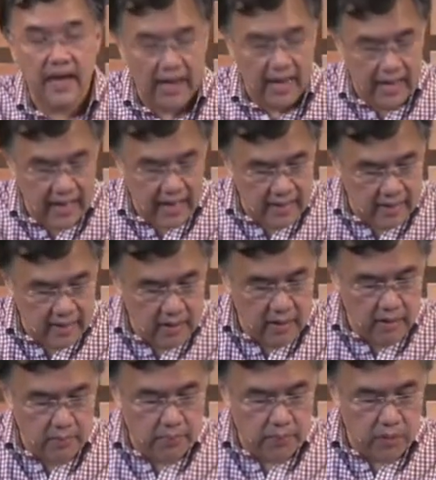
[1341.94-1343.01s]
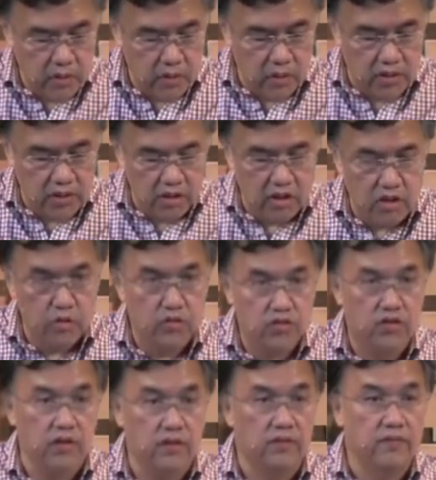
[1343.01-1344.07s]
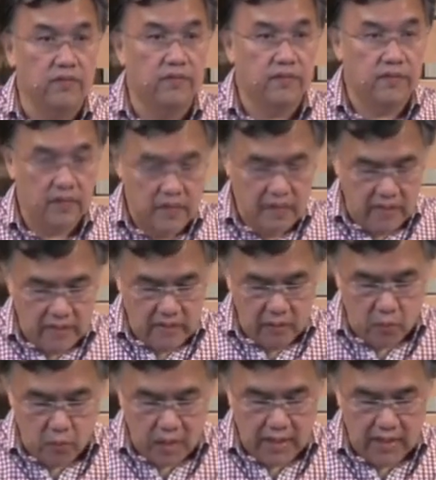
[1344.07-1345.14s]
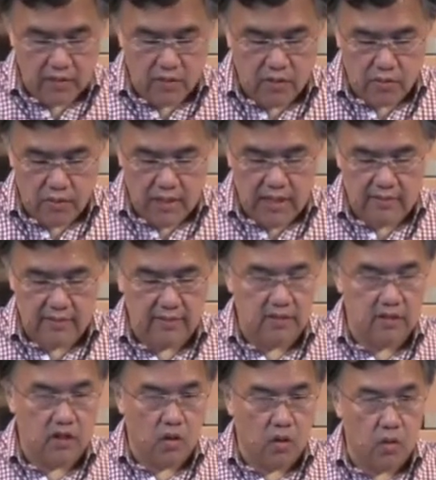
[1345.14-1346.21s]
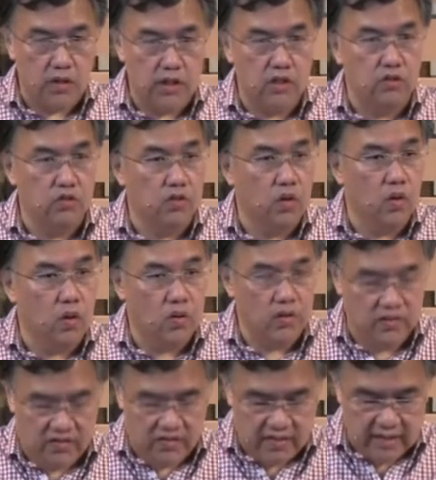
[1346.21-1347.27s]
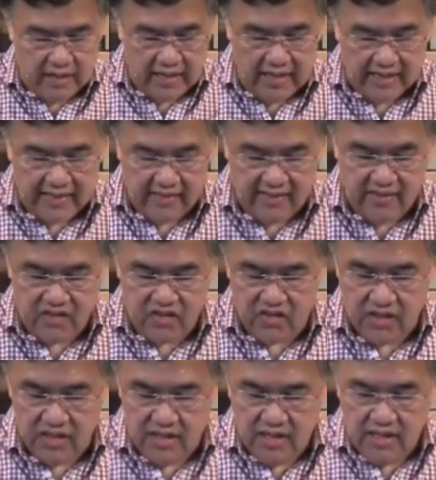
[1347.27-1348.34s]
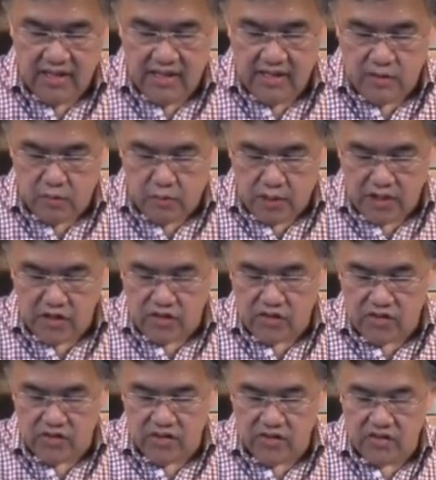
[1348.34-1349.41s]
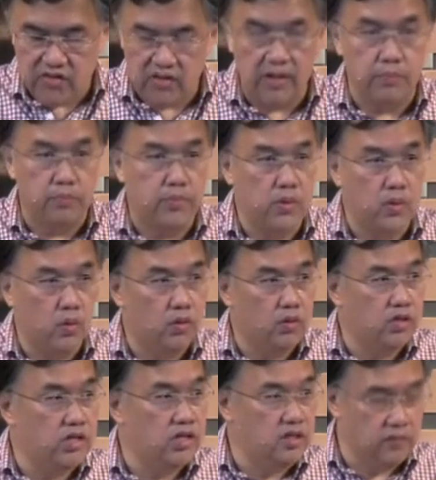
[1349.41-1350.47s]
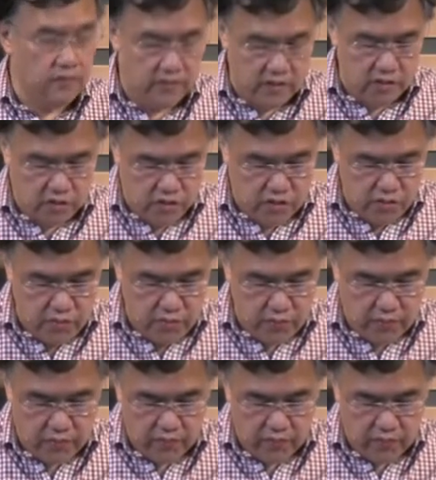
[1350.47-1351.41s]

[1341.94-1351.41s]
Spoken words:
and put on the new self, the one created according to God's likeness in righteousness and purity of the truth.